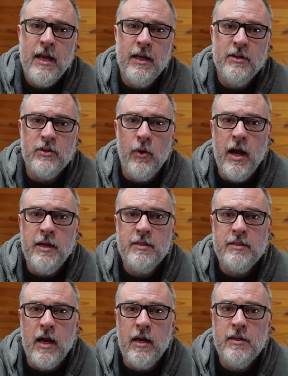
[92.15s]
and so I
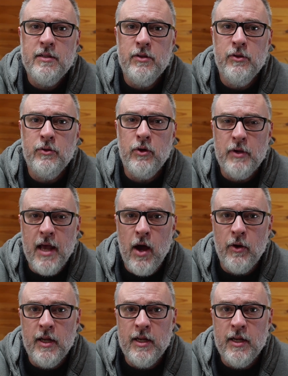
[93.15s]
decided to go down